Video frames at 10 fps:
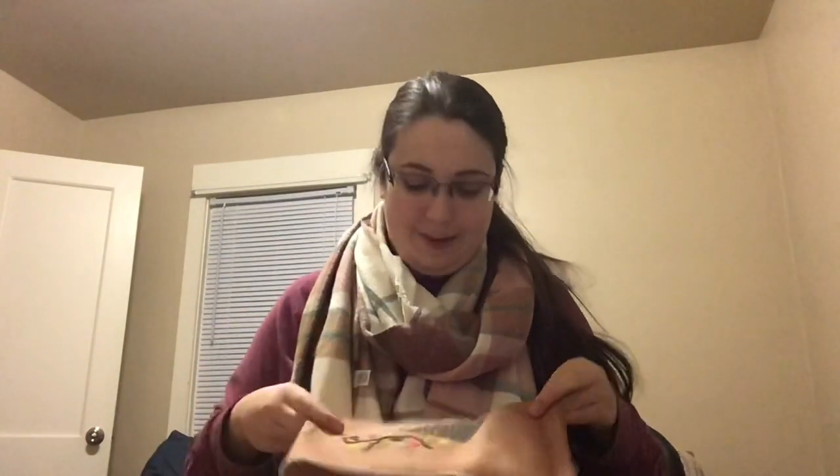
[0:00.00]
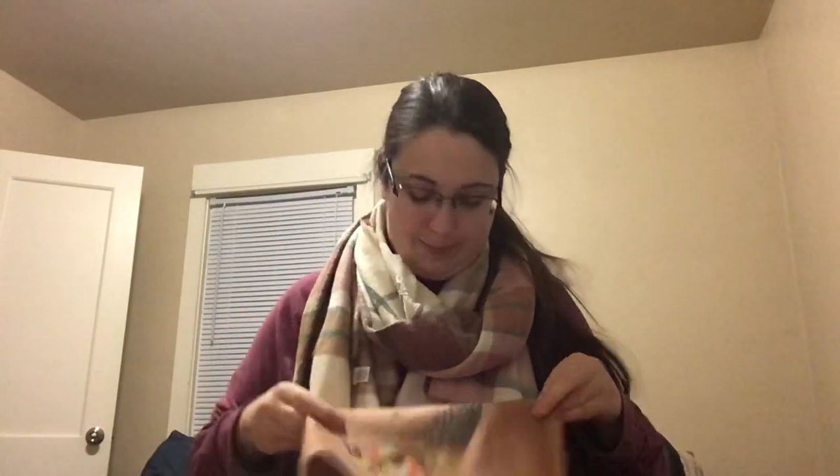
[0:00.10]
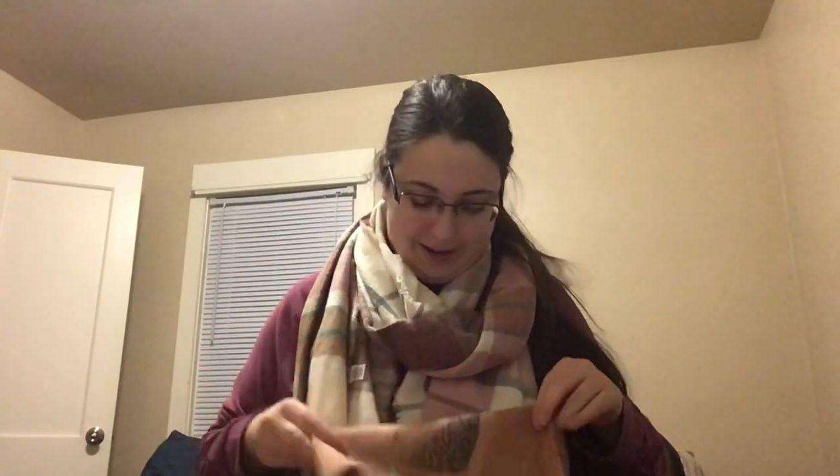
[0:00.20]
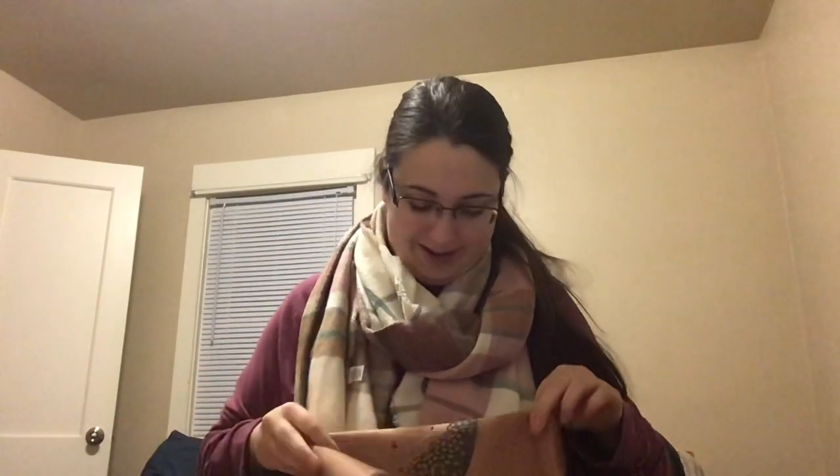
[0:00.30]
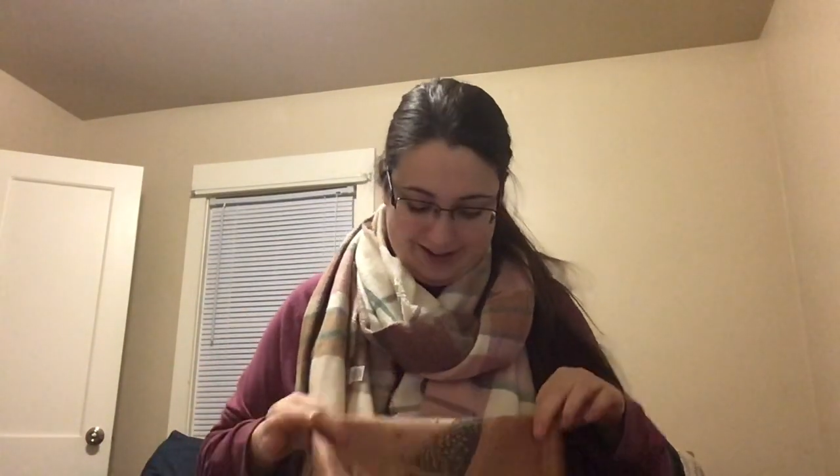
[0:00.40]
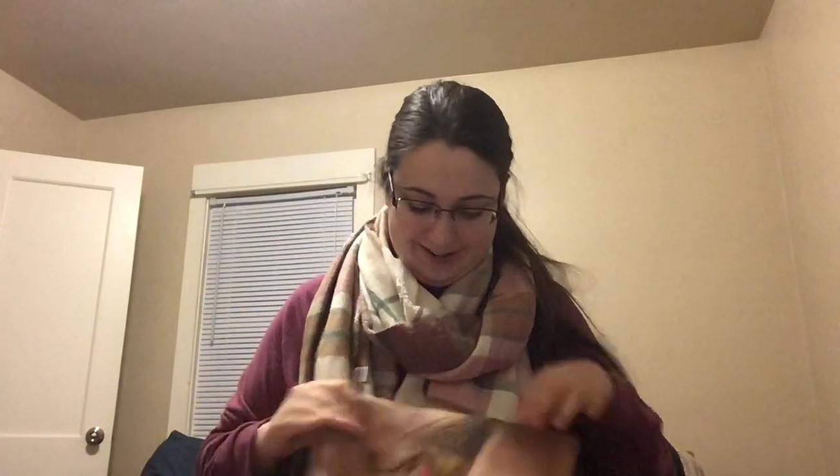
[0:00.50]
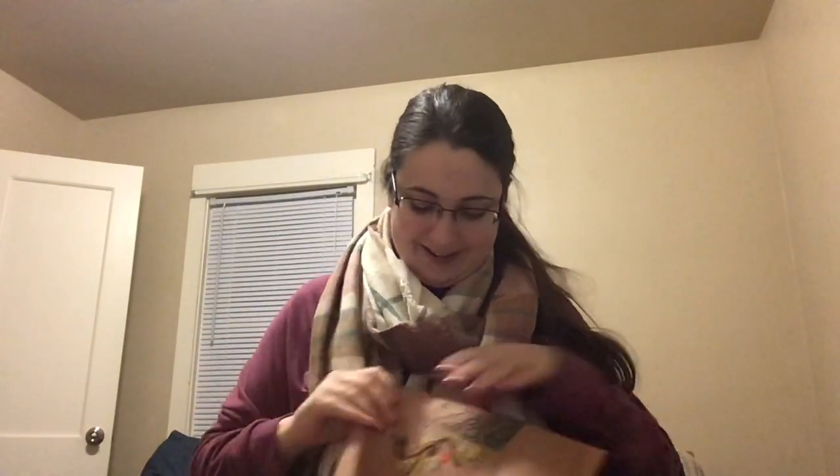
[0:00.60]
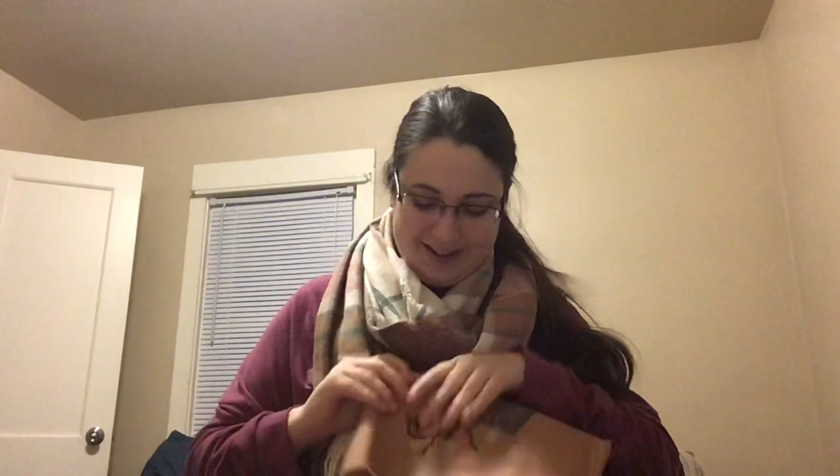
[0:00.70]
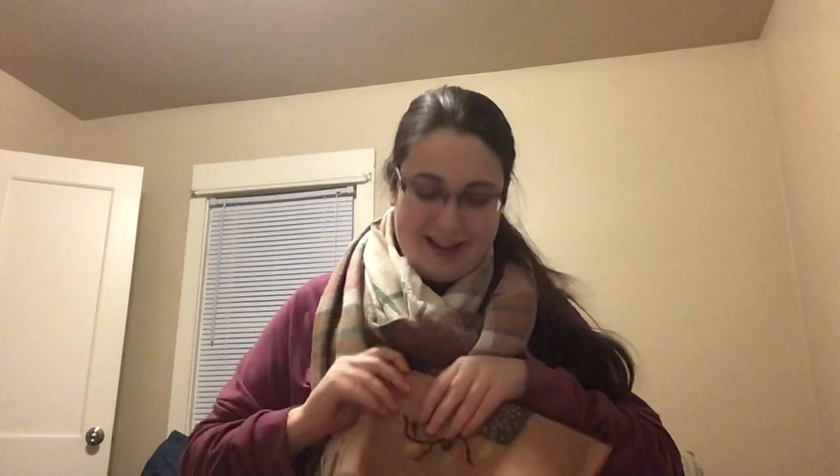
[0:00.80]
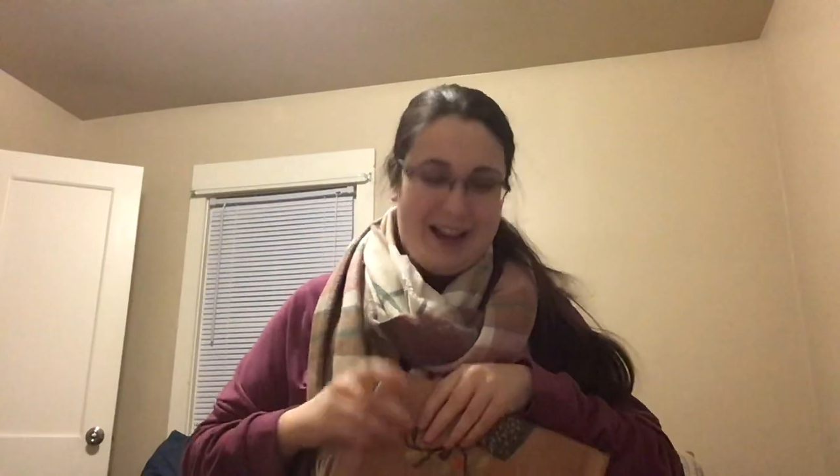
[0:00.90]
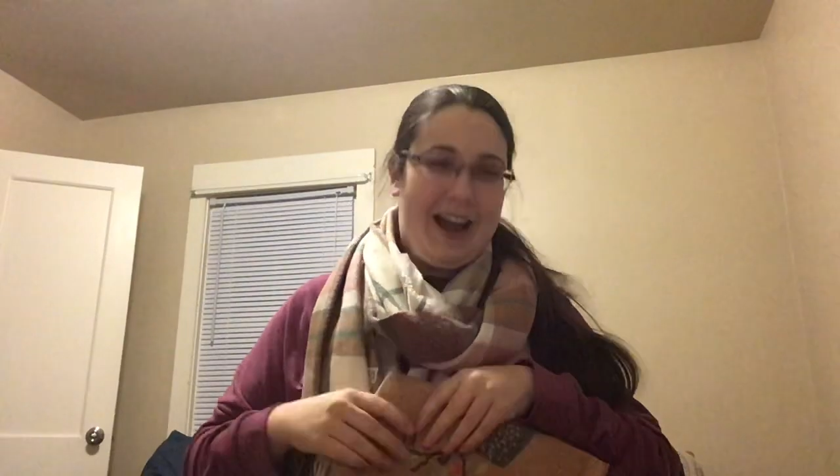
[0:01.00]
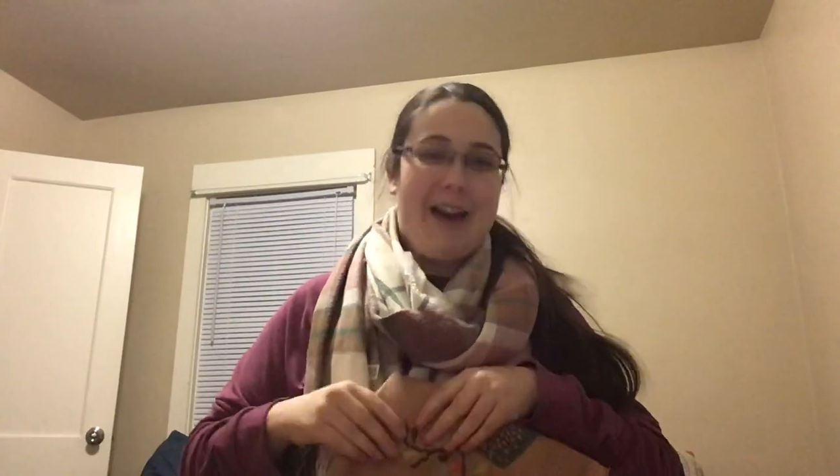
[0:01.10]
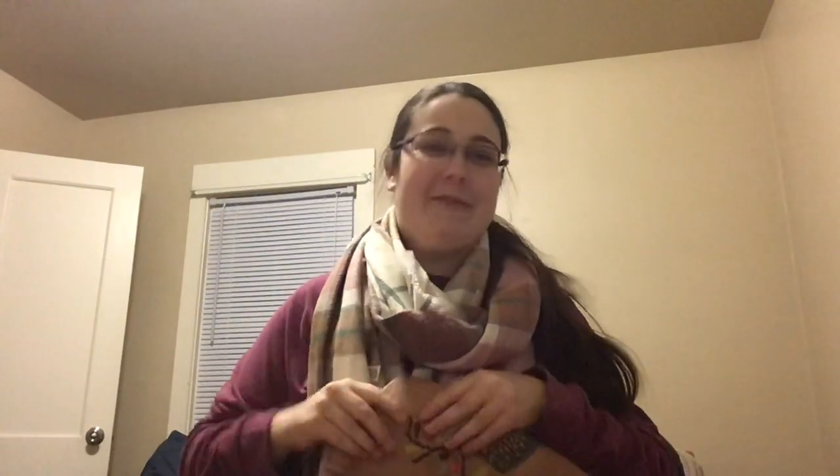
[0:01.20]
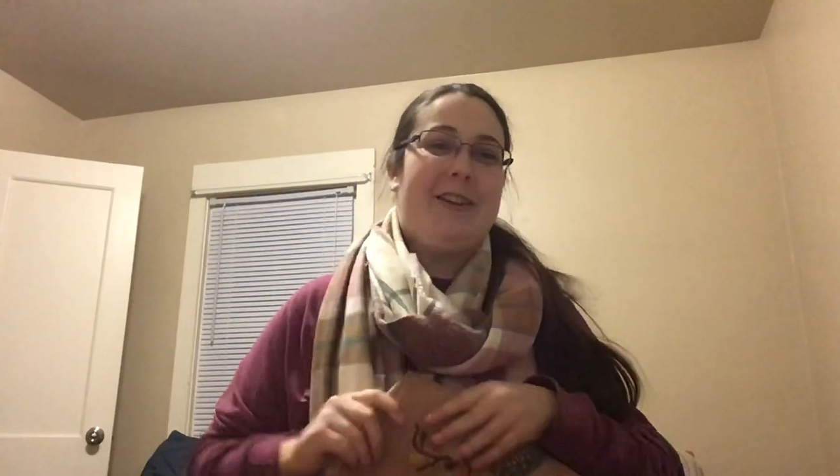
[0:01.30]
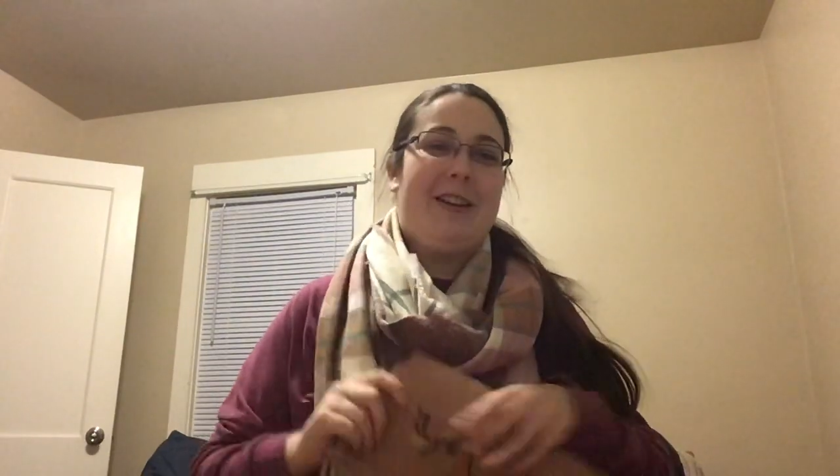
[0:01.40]
but I
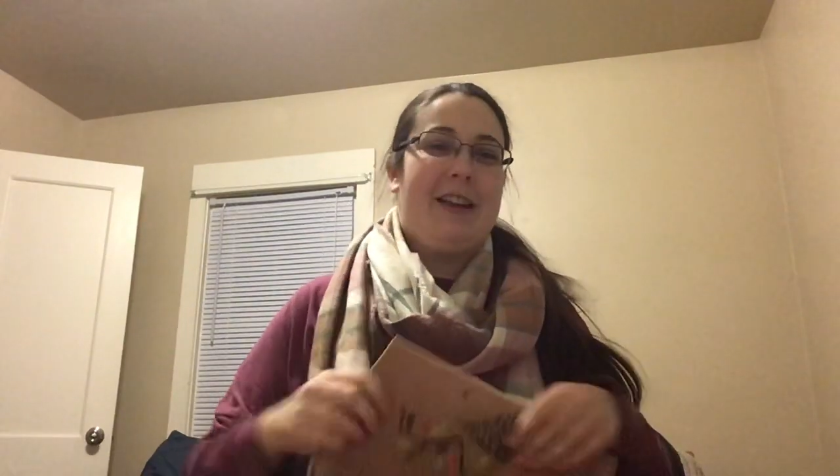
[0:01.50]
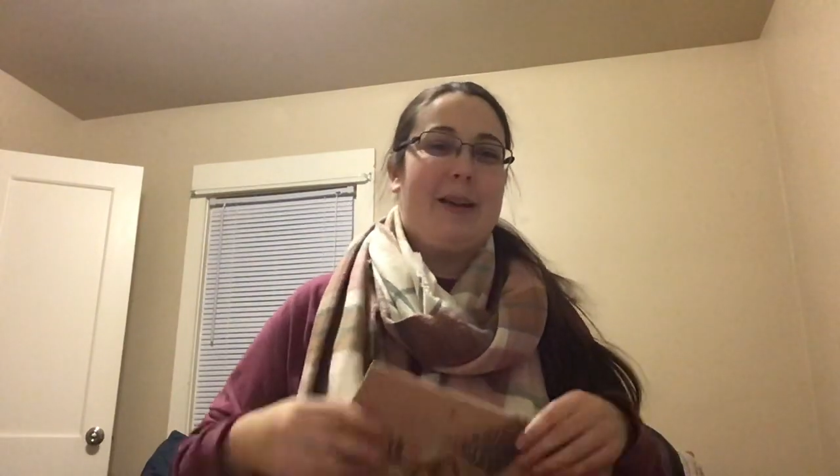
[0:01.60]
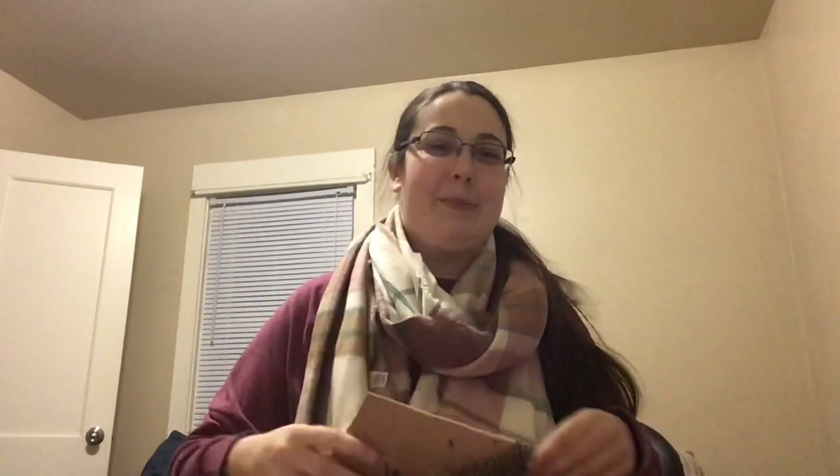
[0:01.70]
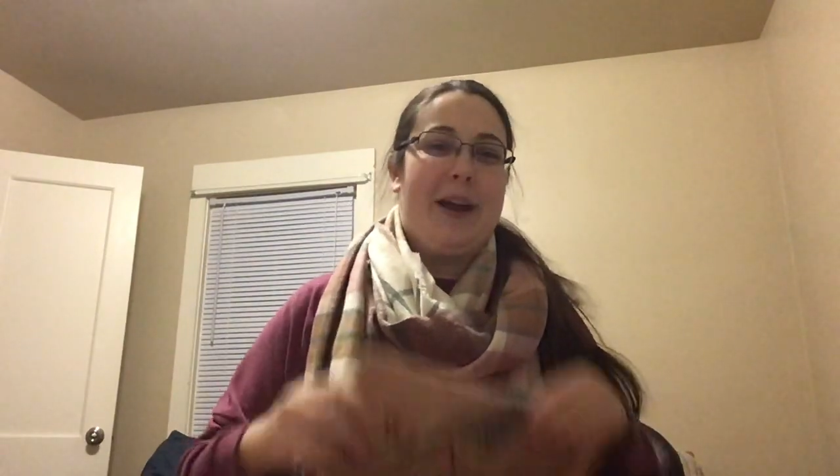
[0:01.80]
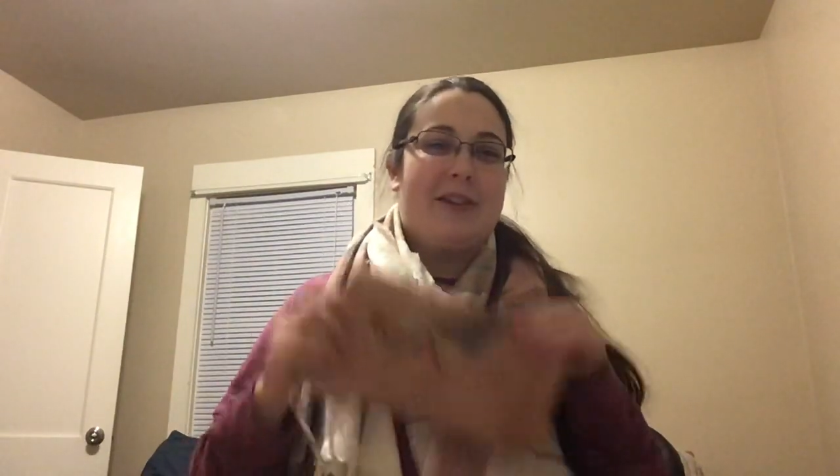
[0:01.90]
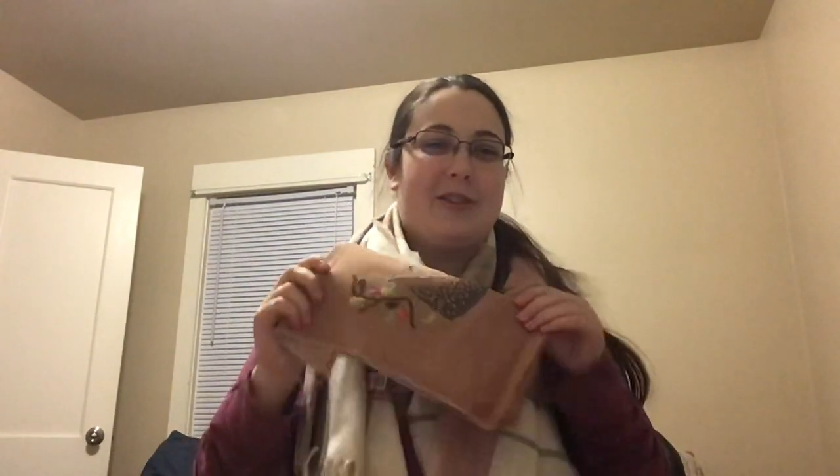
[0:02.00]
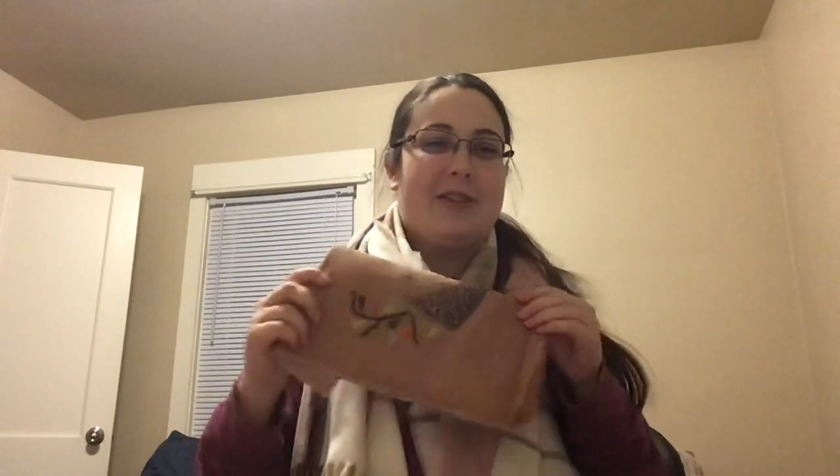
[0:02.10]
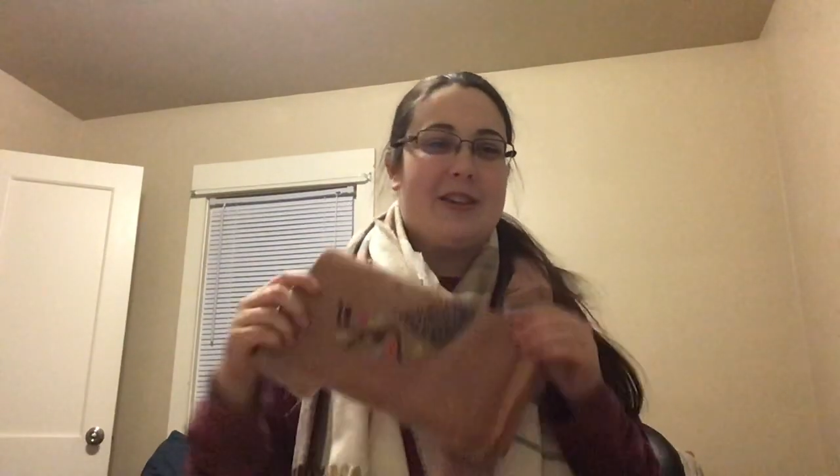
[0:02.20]
really like badgers.